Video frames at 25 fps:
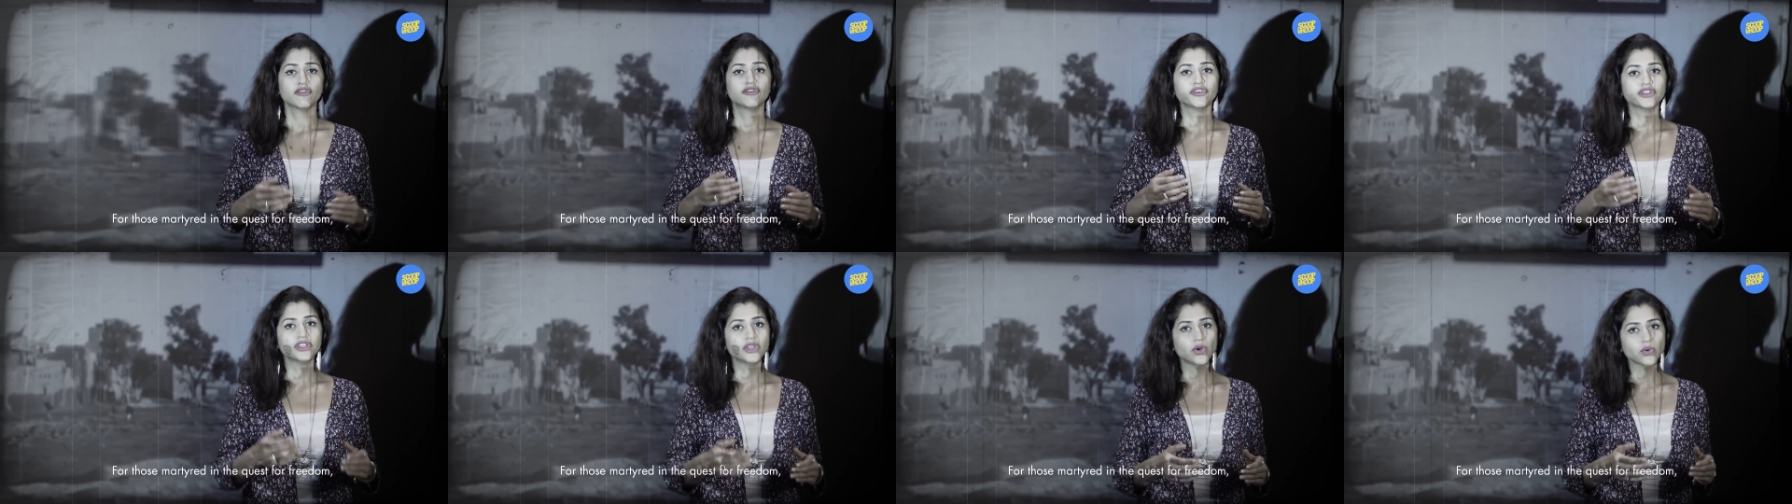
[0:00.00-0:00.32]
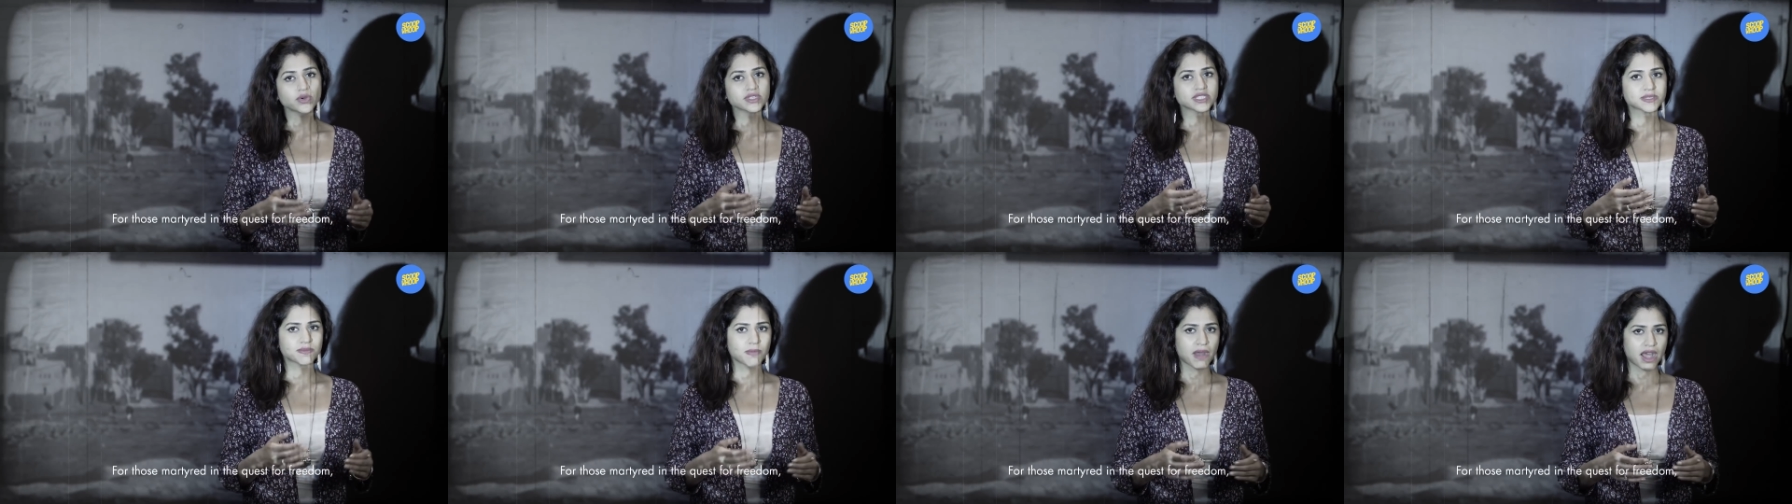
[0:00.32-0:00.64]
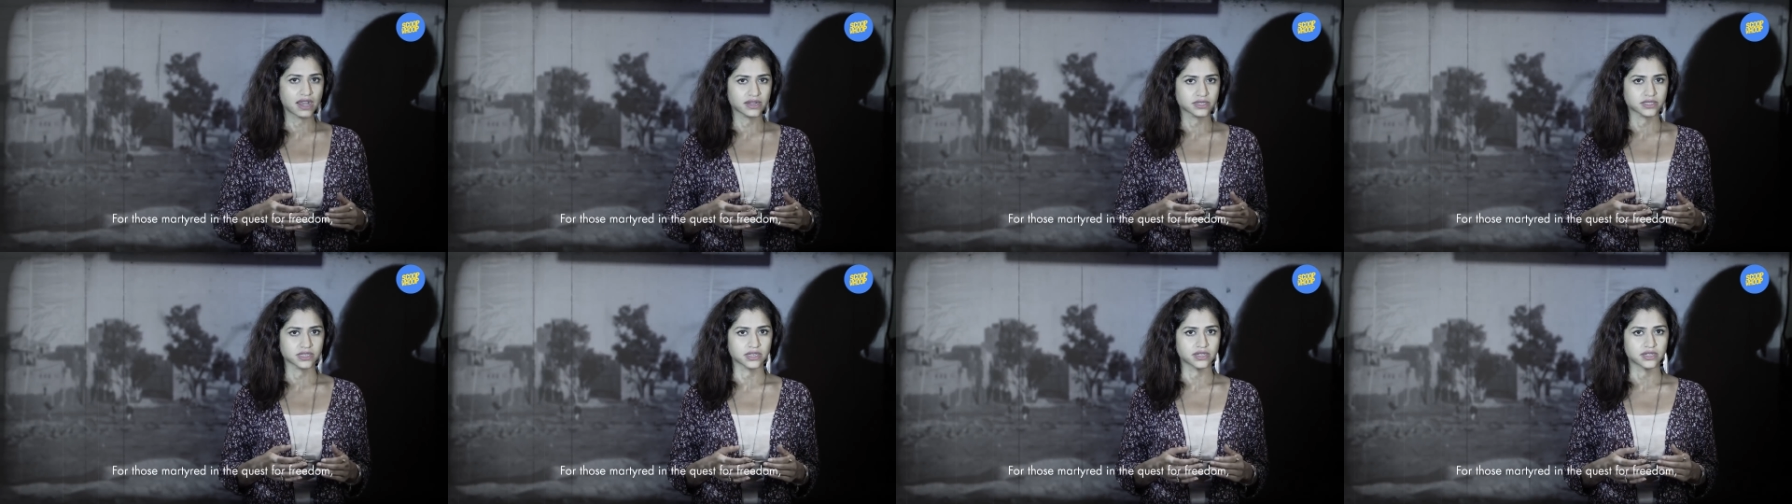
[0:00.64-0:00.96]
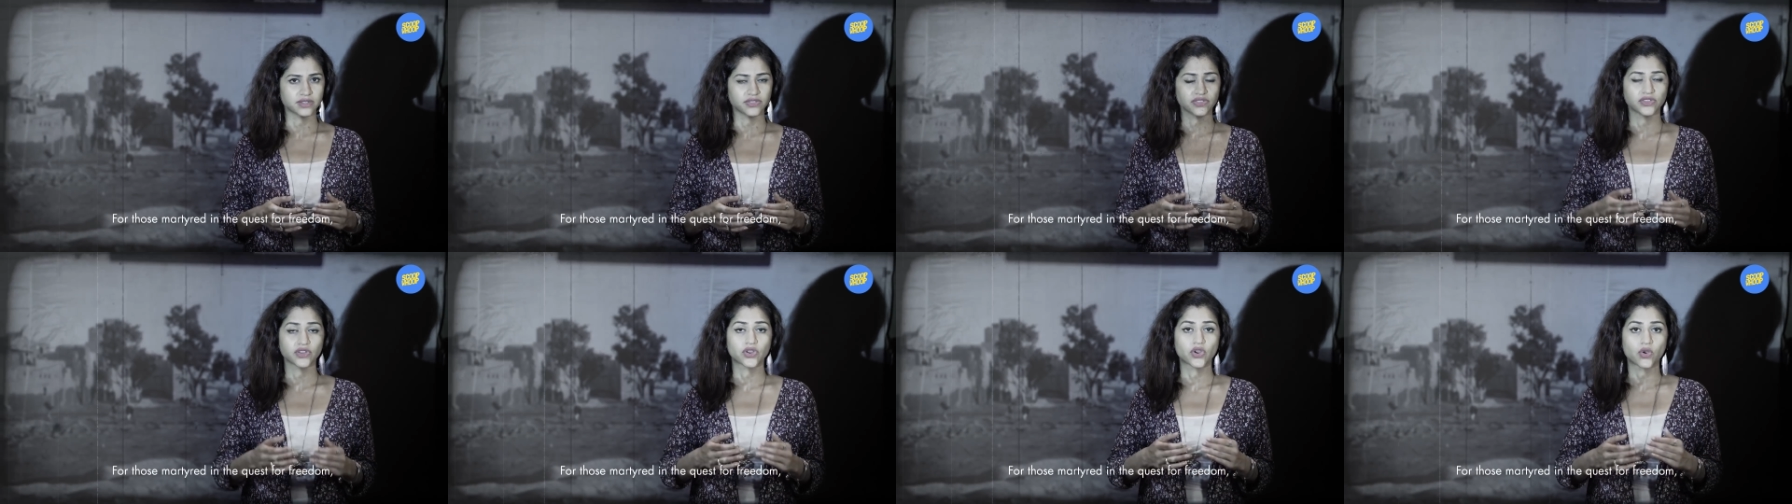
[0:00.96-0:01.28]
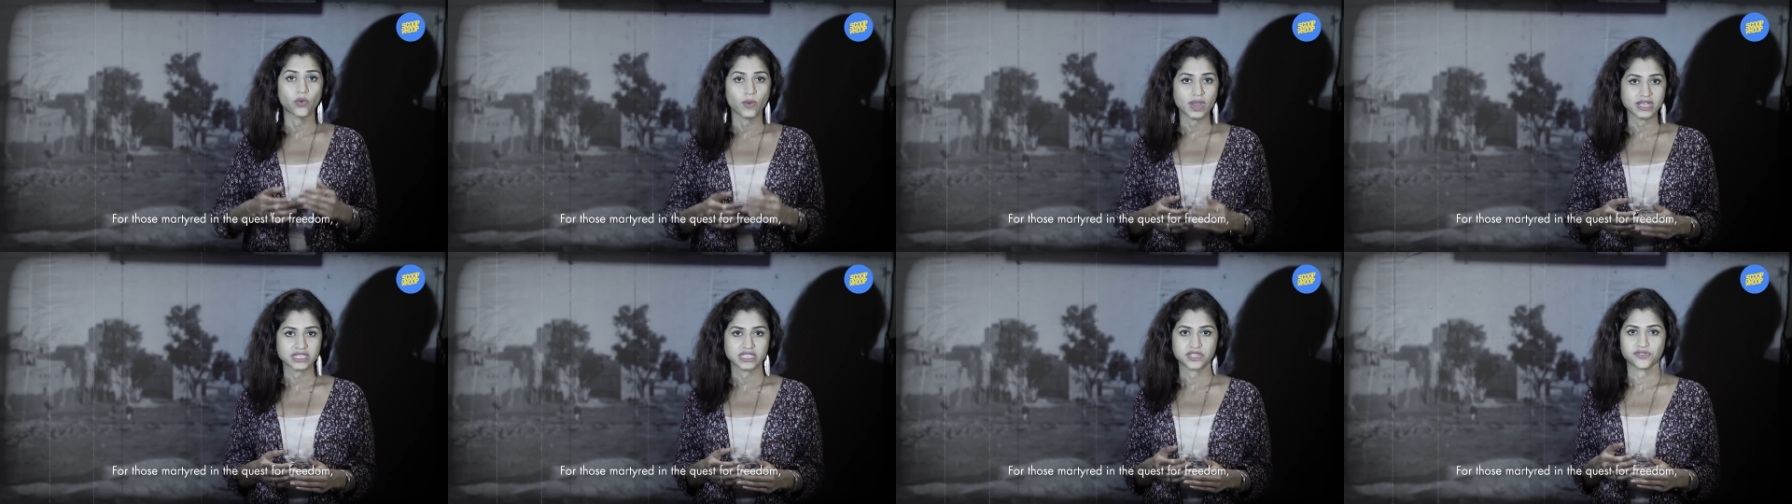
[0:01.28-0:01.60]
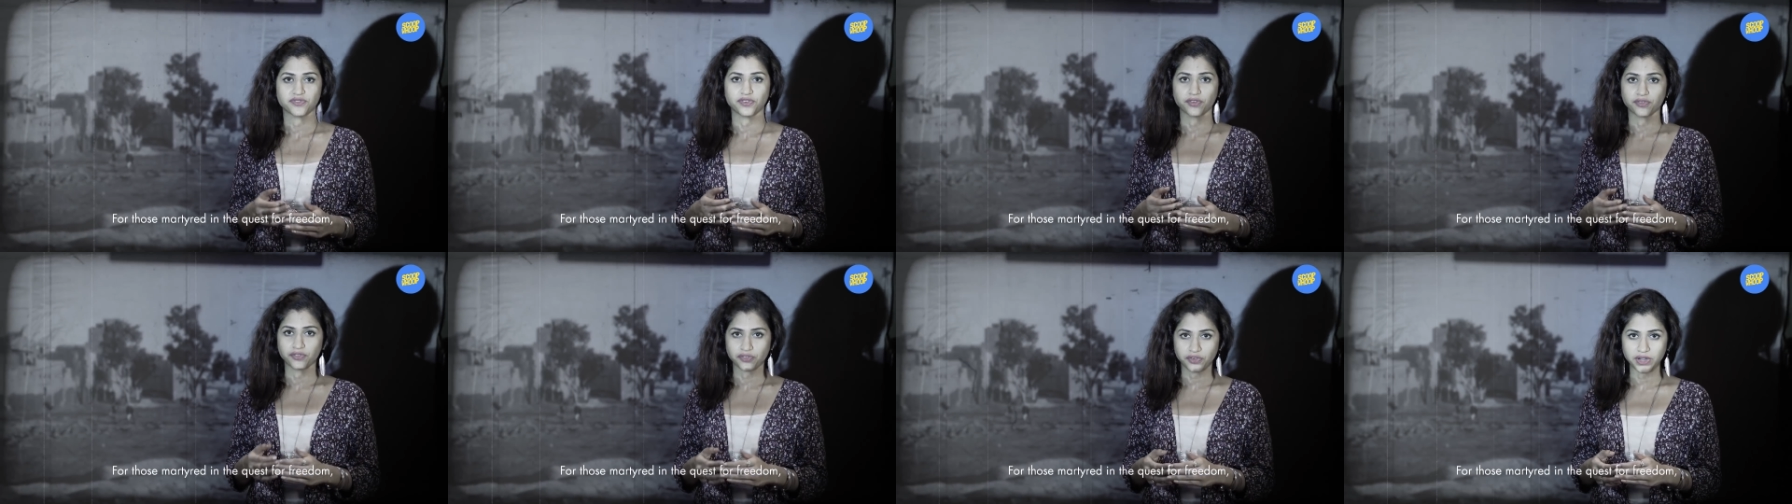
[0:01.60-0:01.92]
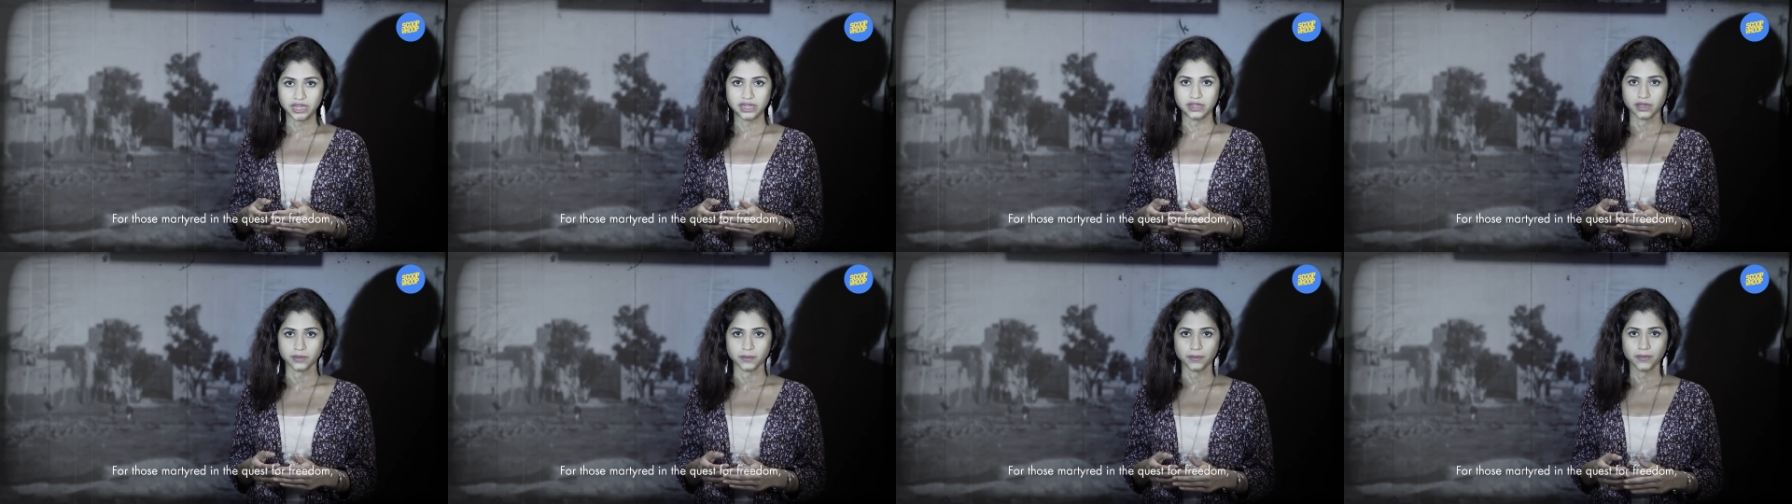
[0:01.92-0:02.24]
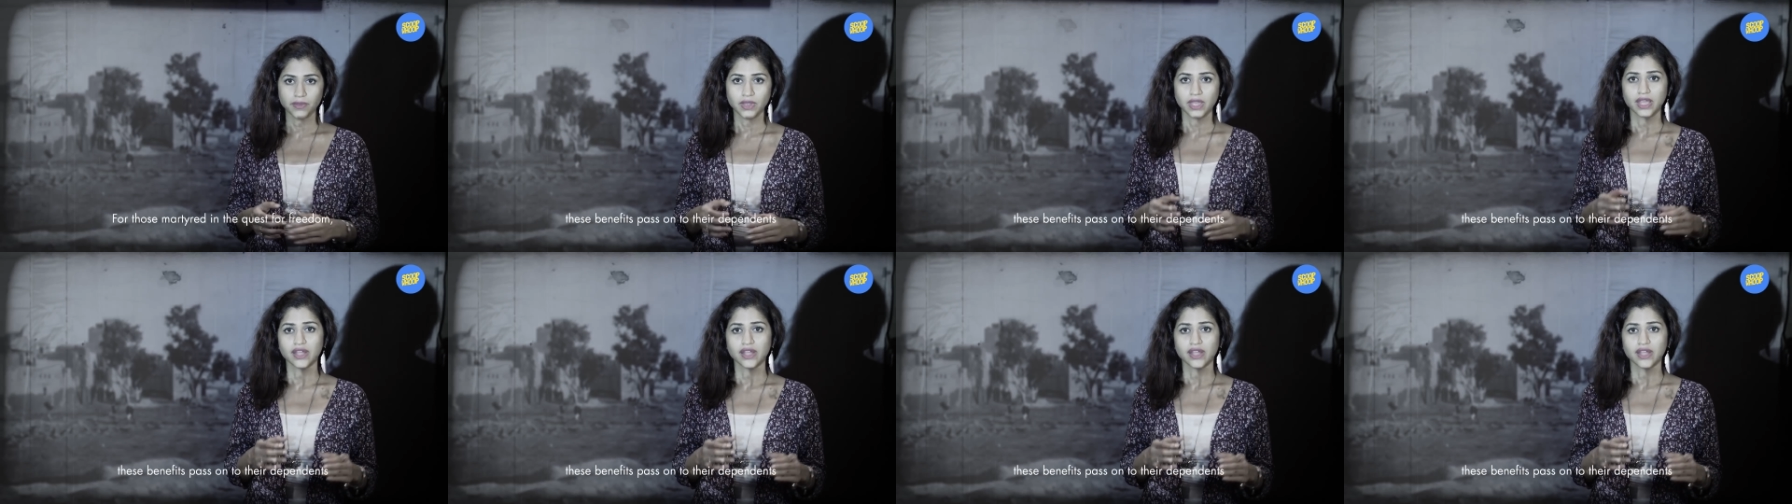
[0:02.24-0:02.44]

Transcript: For those martyred in the quest for freedom,